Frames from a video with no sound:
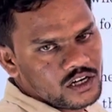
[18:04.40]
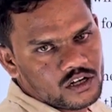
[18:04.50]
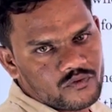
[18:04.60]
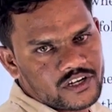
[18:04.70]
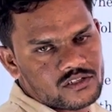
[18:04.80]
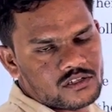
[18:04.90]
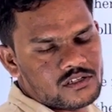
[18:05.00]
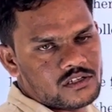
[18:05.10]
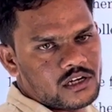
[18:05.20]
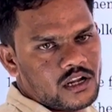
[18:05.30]
all we
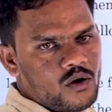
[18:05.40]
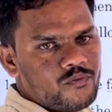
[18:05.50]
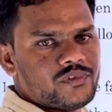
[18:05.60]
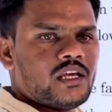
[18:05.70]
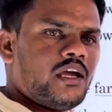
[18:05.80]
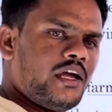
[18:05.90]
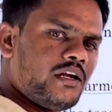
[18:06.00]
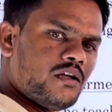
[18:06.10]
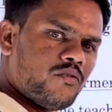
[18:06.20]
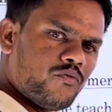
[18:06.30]
discussed till now,
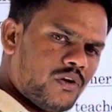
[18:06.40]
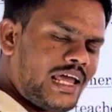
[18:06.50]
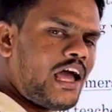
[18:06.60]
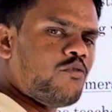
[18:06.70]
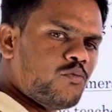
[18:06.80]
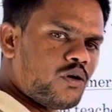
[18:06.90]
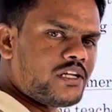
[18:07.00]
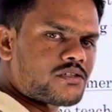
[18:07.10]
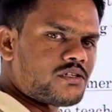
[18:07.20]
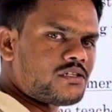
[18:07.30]
and we'll have more
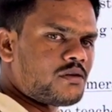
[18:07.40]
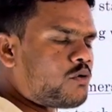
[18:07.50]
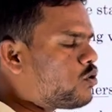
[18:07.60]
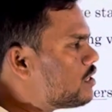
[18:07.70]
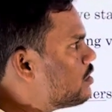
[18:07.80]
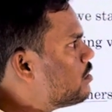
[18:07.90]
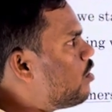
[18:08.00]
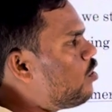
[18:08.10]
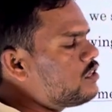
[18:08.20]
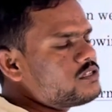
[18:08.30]
discussion about
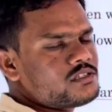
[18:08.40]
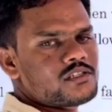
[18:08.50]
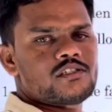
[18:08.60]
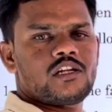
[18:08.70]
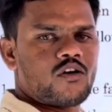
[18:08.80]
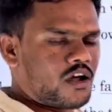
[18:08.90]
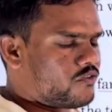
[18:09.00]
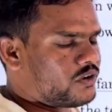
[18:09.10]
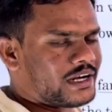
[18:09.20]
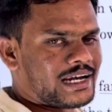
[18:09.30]
all these things in our
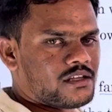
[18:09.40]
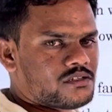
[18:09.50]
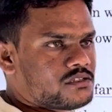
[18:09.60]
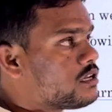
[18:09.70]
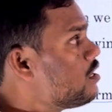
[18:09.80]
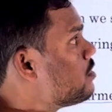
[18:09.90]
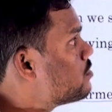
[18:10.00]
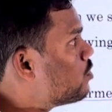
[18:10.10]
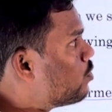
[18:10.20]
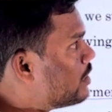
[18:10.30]
offline classes.
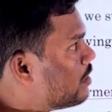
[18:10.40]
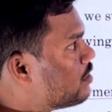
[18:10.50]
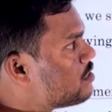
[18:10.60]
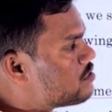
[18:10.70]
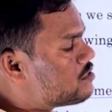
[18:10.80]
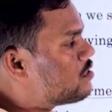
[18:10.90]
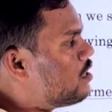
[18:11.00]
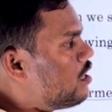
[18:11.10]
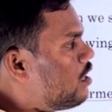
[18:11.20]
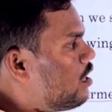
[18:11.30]
So in this,
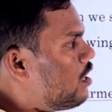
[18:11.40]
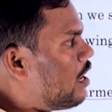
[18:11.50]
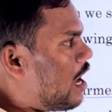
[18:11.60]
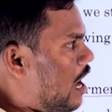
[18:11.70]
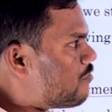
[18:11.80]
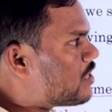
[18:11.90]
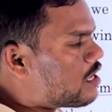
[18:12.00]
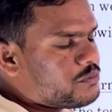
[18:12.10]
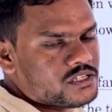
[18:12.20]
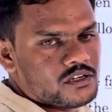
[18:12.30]
after
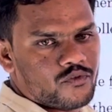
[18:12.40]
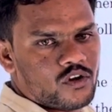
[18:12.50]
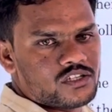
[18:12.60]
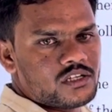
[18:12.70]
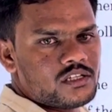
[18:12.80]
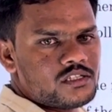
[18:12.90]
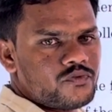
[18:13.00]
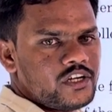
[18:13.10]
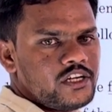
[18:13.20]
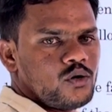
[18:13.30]
completion of watching this
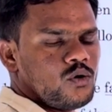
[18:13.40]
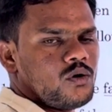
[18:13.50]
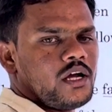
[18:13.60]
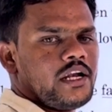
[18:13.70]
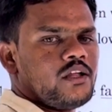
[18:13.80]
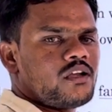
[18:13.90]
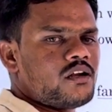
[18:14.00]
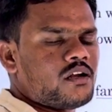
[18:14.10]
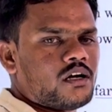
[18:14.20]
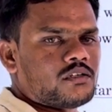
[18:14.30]
video, and you can